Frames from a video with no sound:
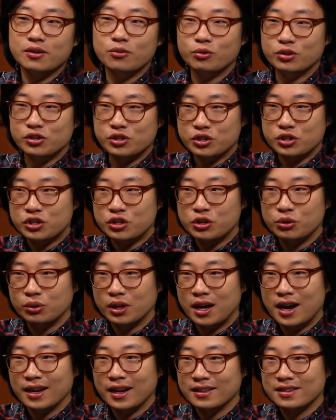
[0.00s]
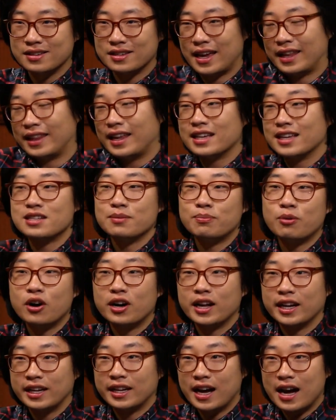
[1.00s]
with just two lines. And that's the
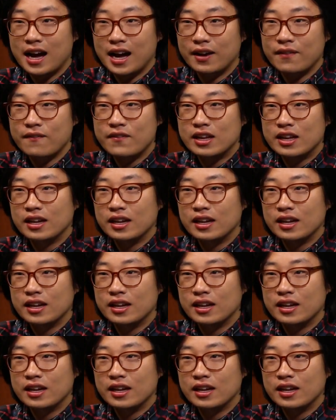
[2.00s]
part I got.